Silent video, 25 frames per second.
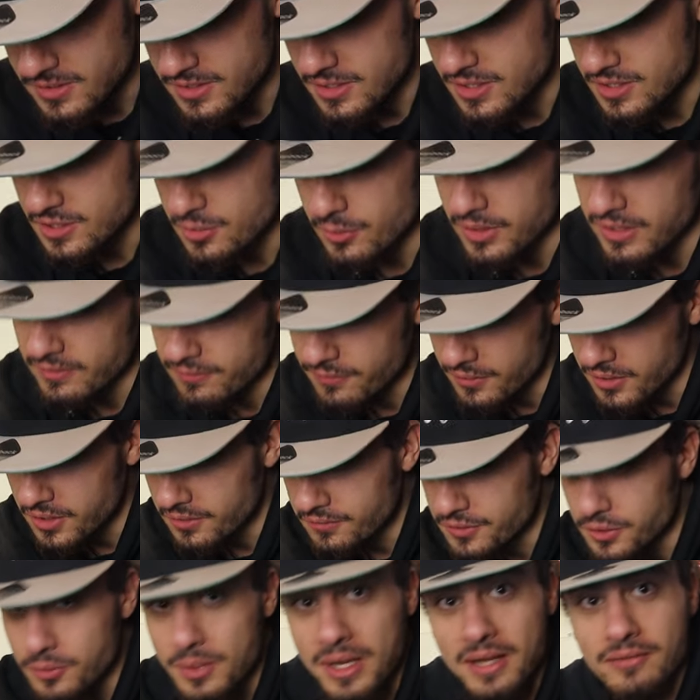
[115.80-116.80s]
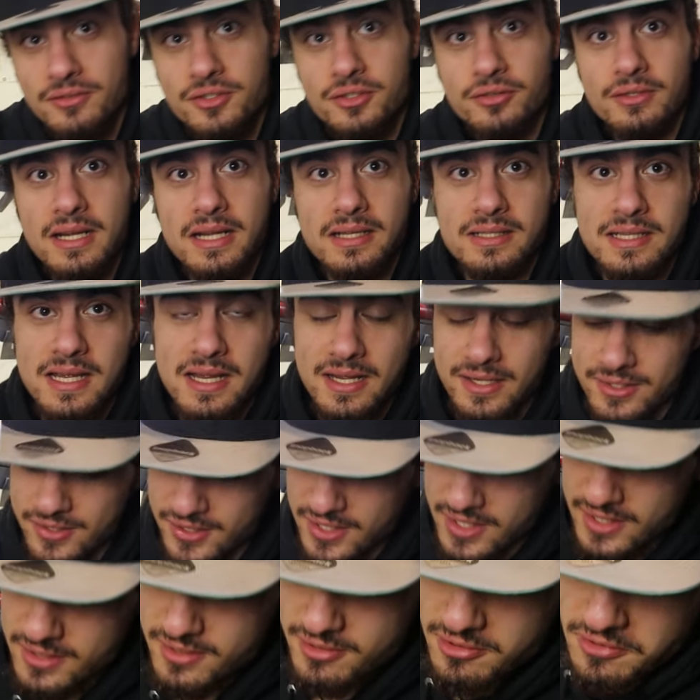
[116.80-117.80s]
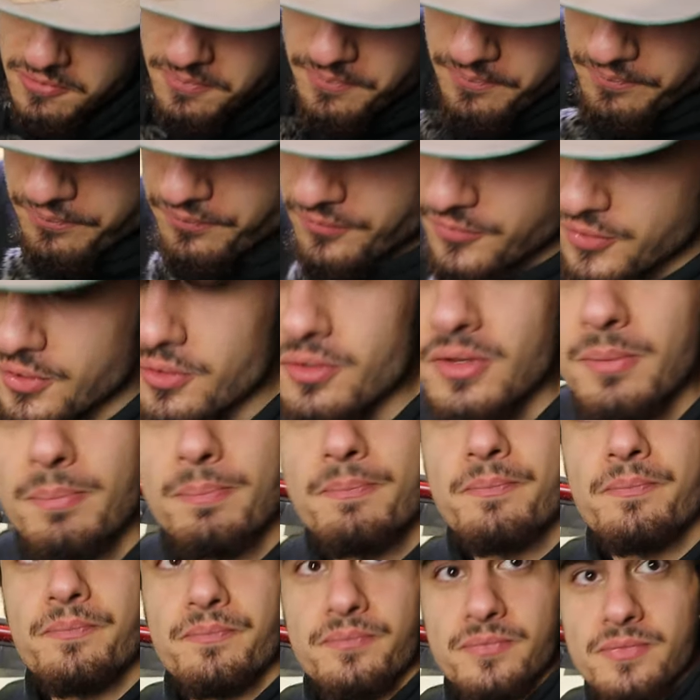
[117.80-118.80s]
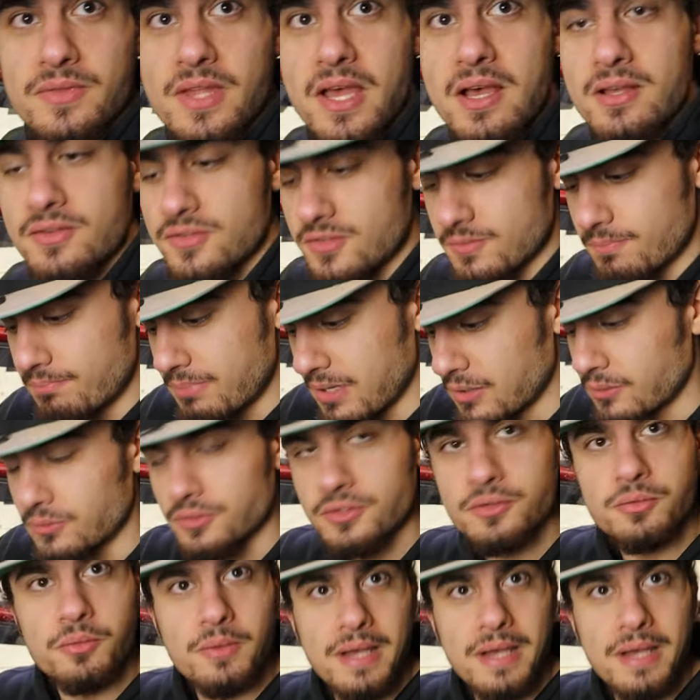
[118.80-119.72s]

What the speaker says: T25, you'll have direct access to the nuts, bolts,